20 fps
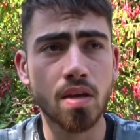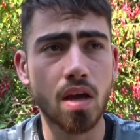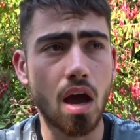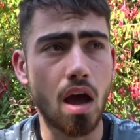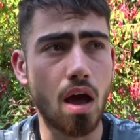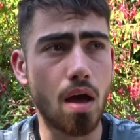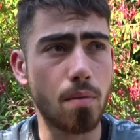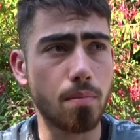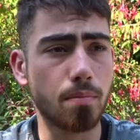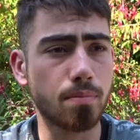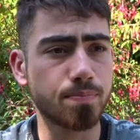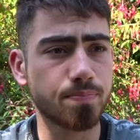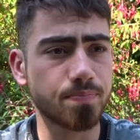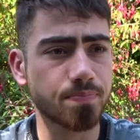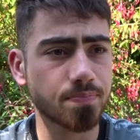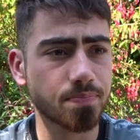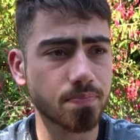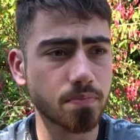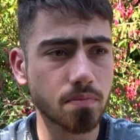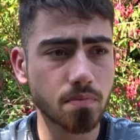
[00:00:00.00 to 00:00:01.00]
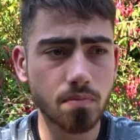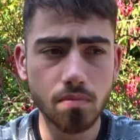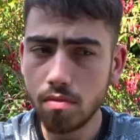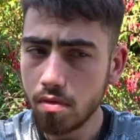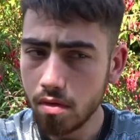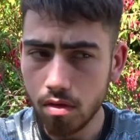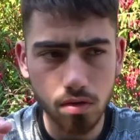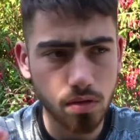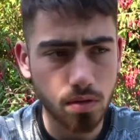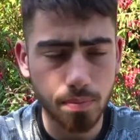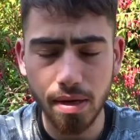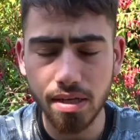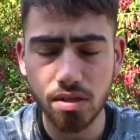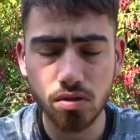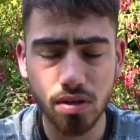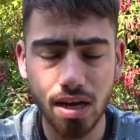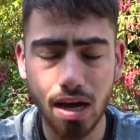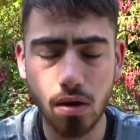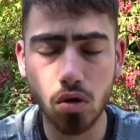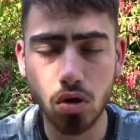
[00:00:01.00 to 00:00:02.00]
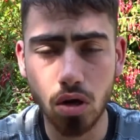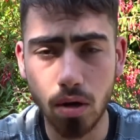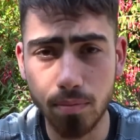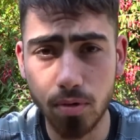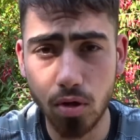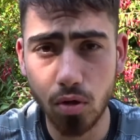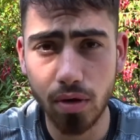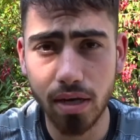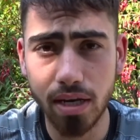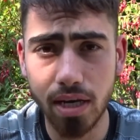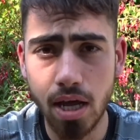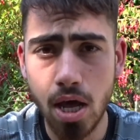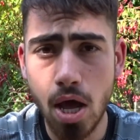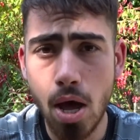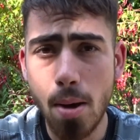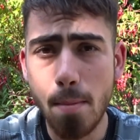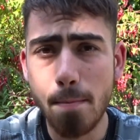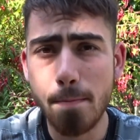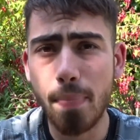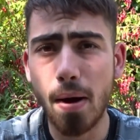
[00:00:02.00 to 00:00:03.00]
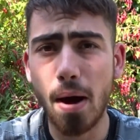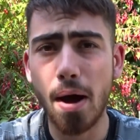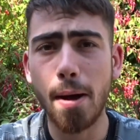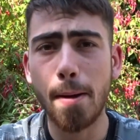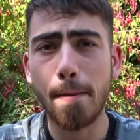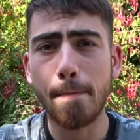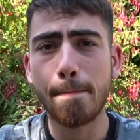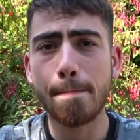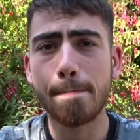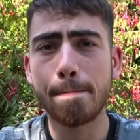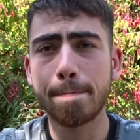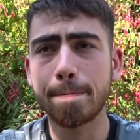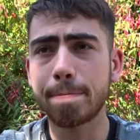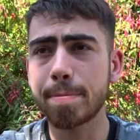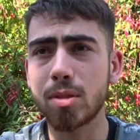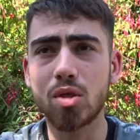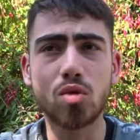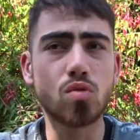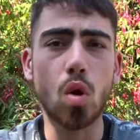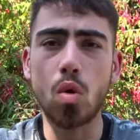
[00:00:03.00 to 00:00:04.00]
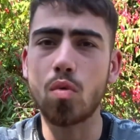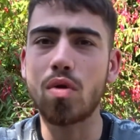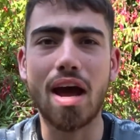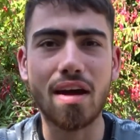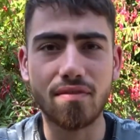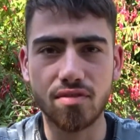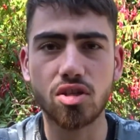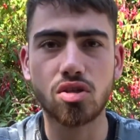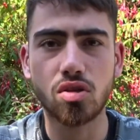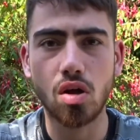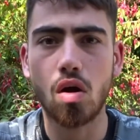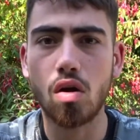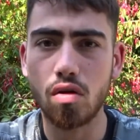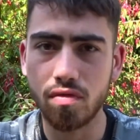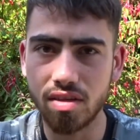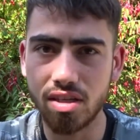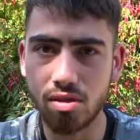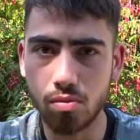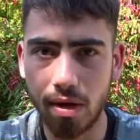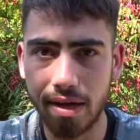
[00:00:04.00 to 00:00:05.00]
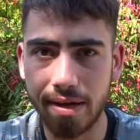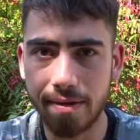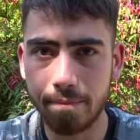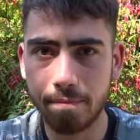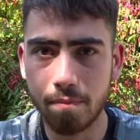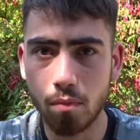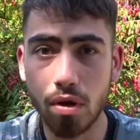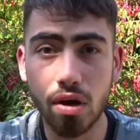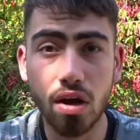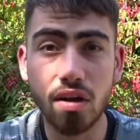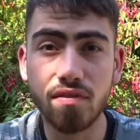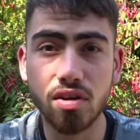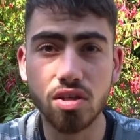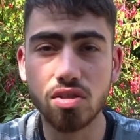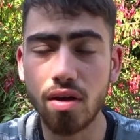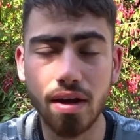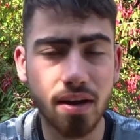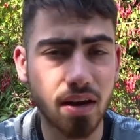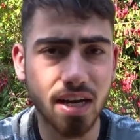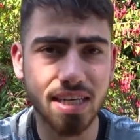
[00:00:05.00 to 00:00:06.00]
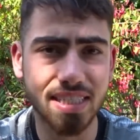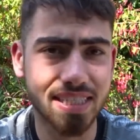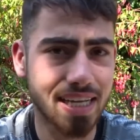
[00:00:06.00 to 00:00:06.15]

Um, depends on how long I'm doing, but don't have to start off this way. When I first started, like I